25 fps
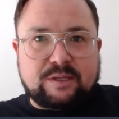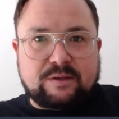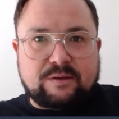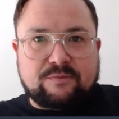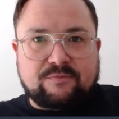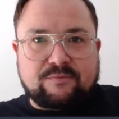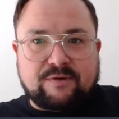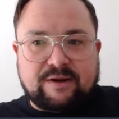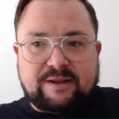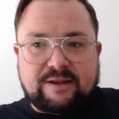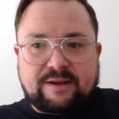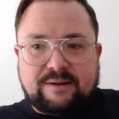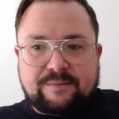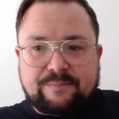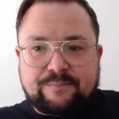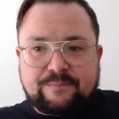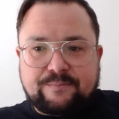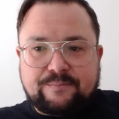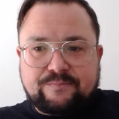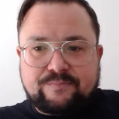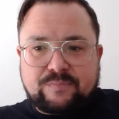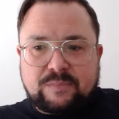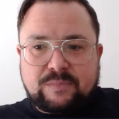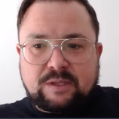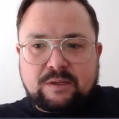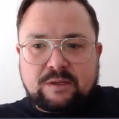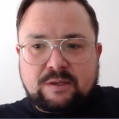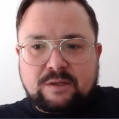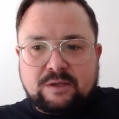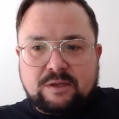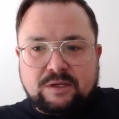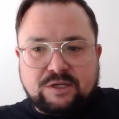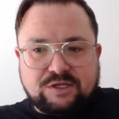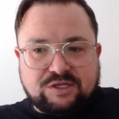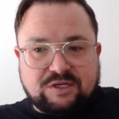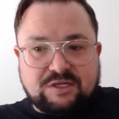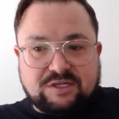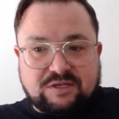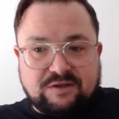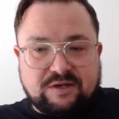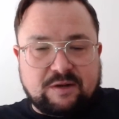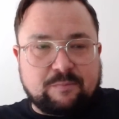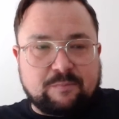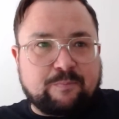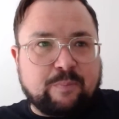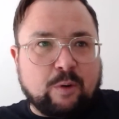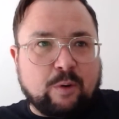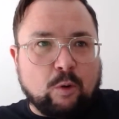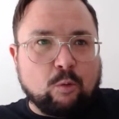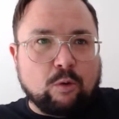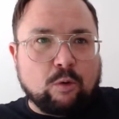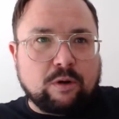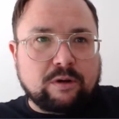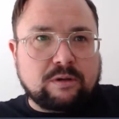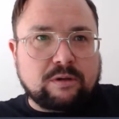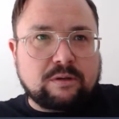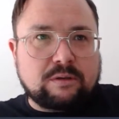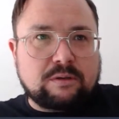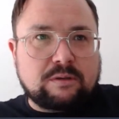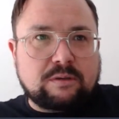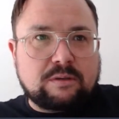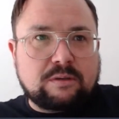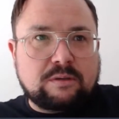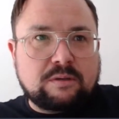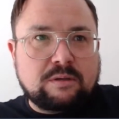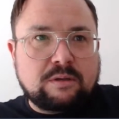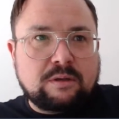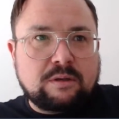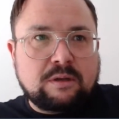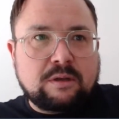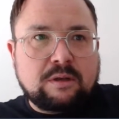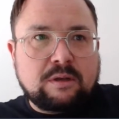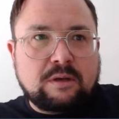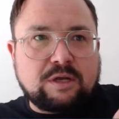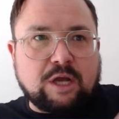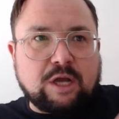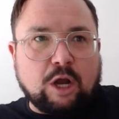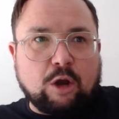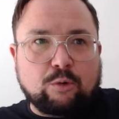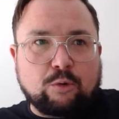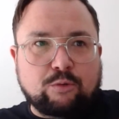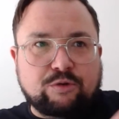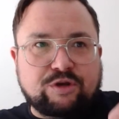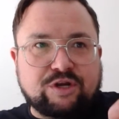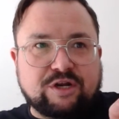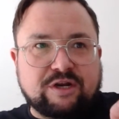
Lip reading: Ready? It's an important code.